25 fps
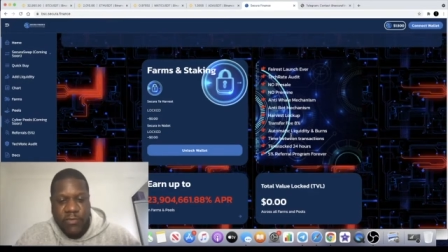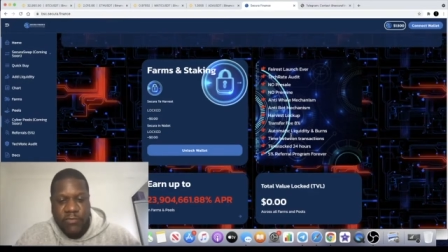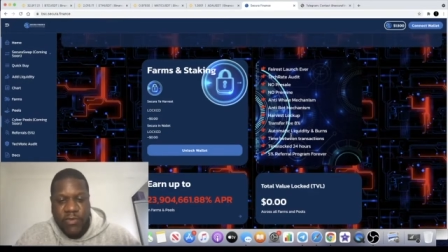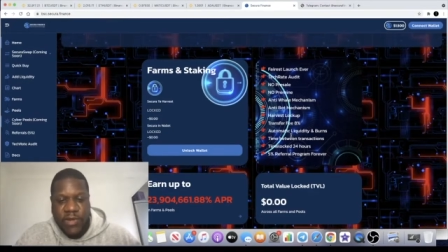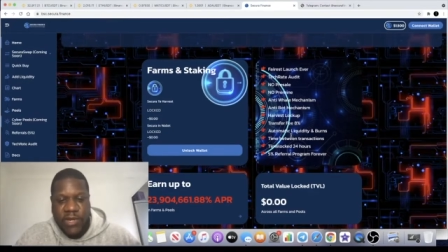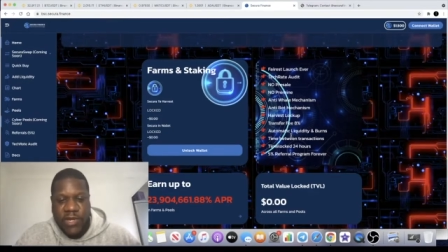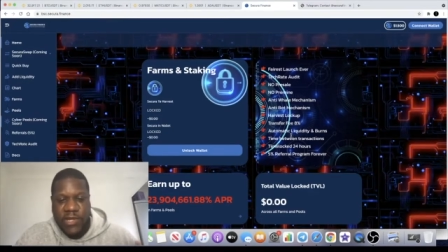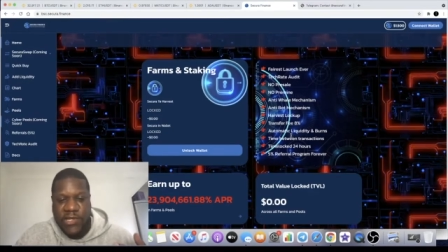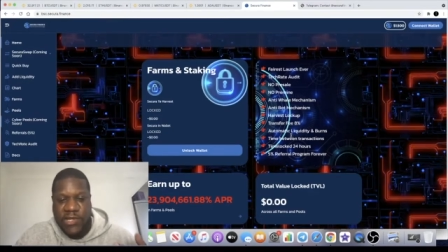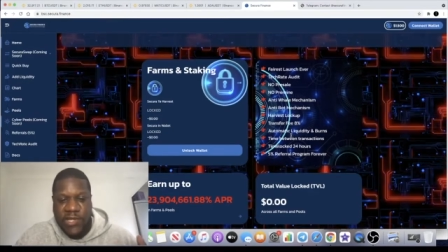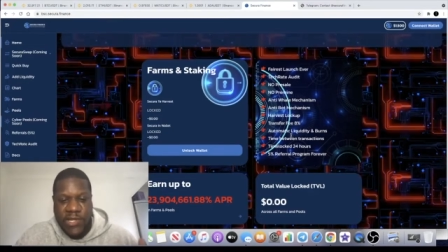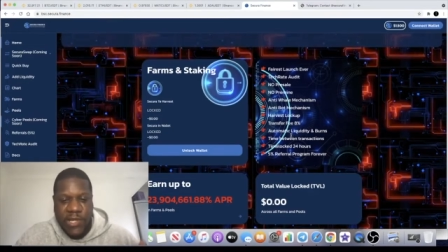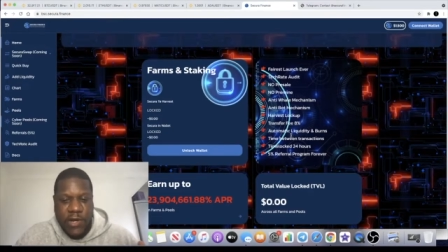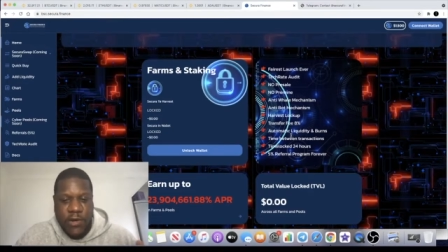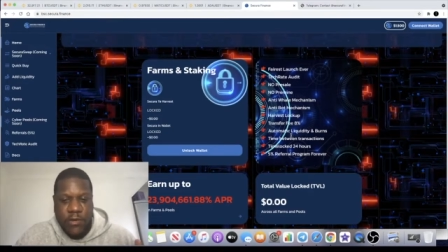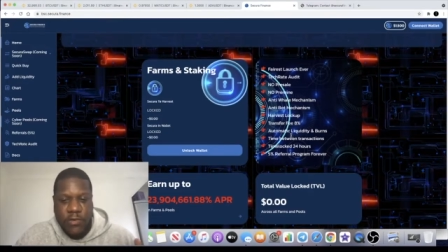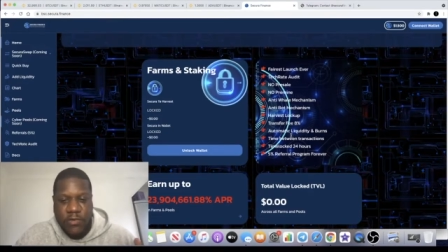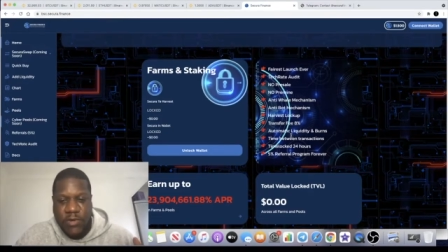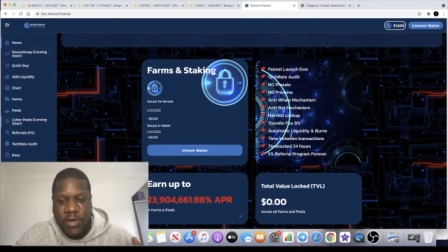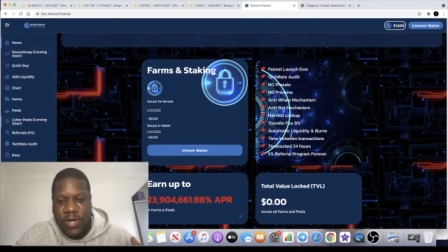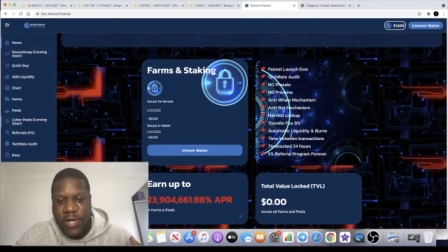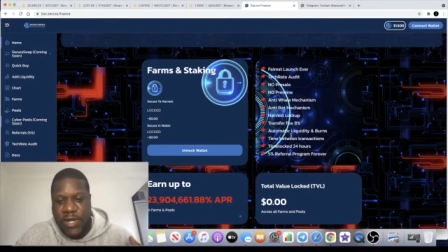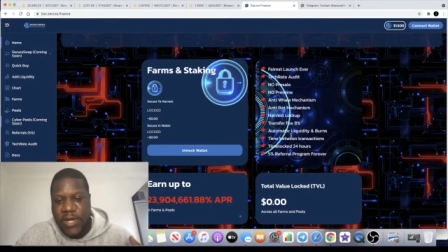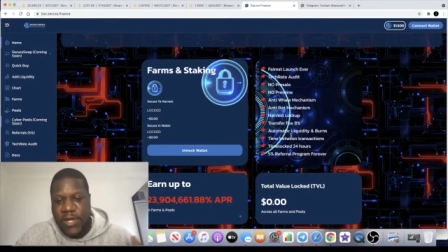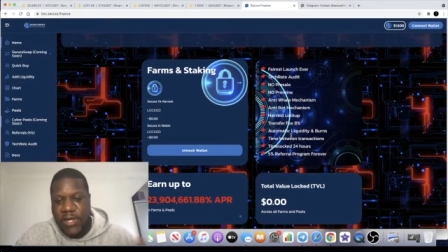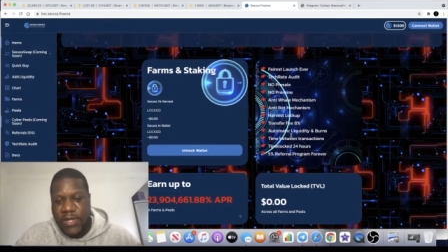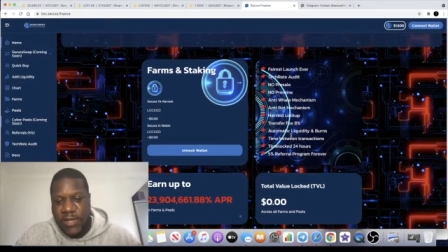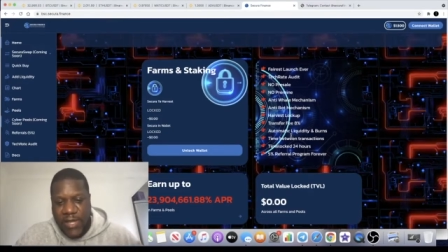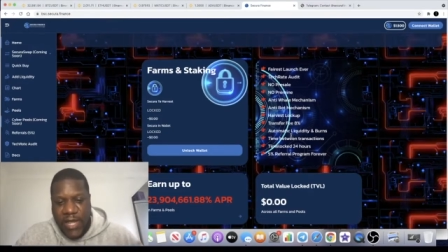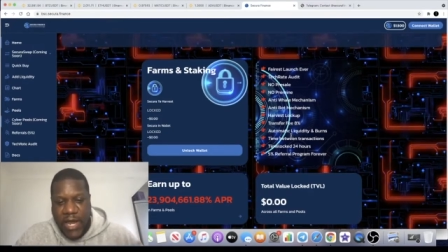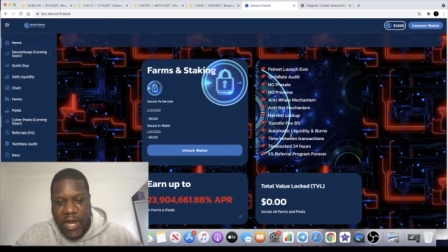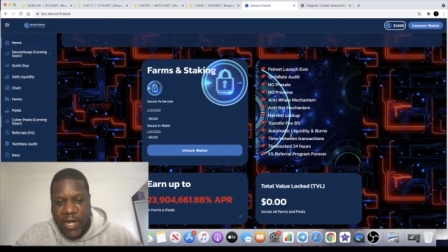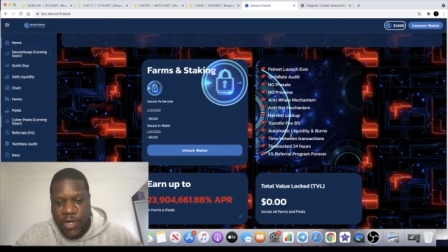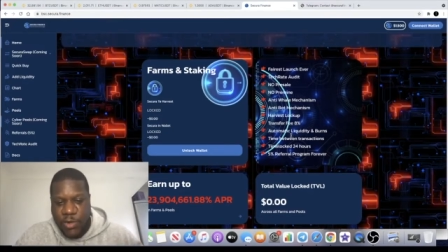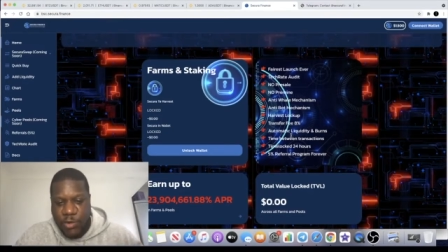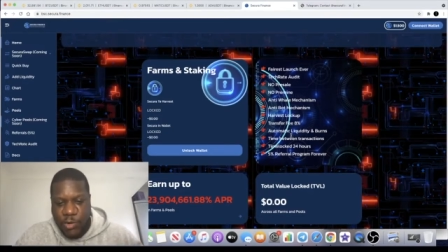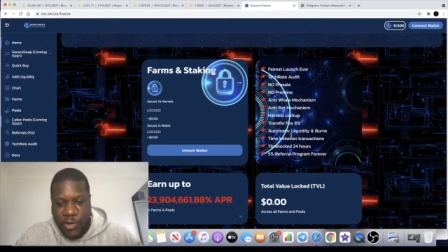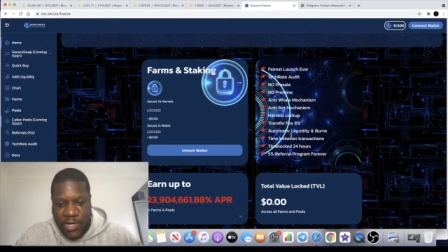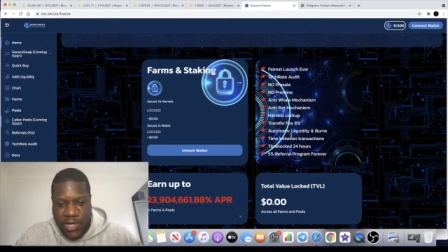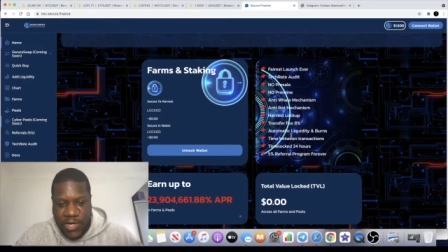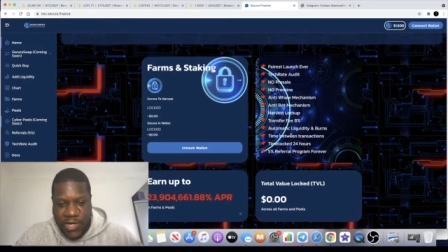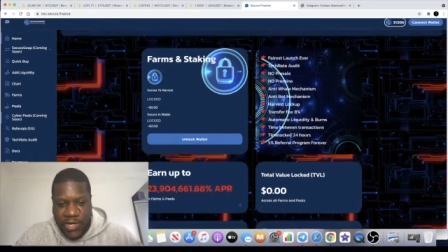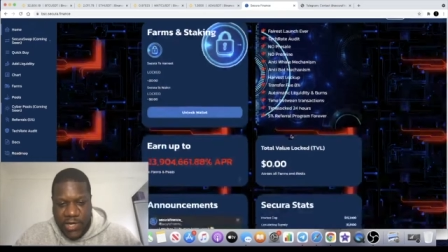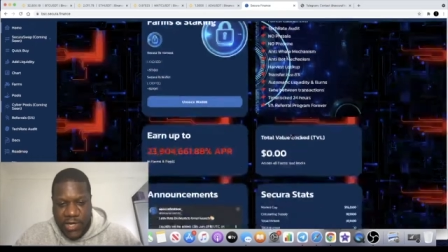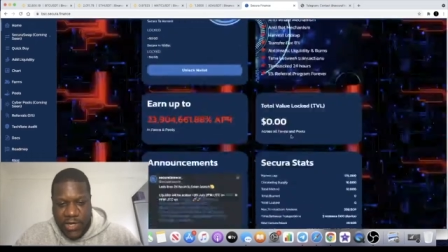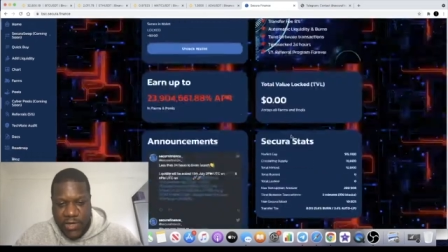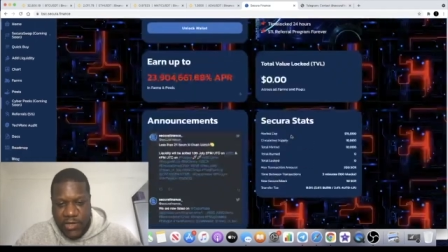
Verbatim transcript: really sell that quickly.